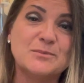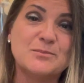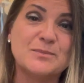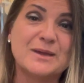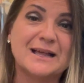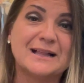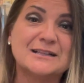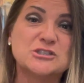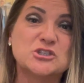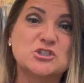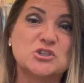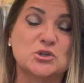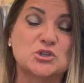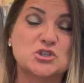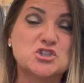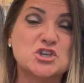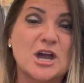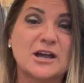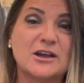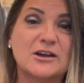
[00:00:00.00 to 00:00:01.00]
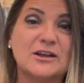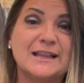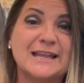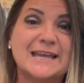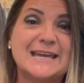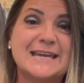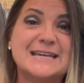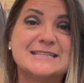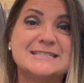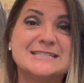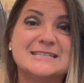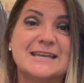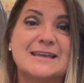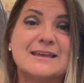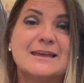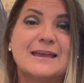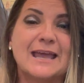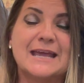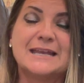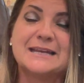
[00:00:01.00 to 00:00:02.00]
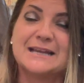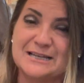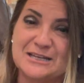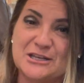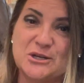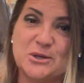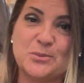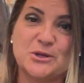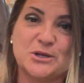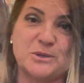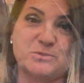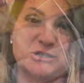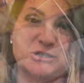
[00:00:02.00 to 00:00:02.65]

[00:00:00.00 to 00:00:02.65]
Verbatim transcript: melts or chocolate and a little bit of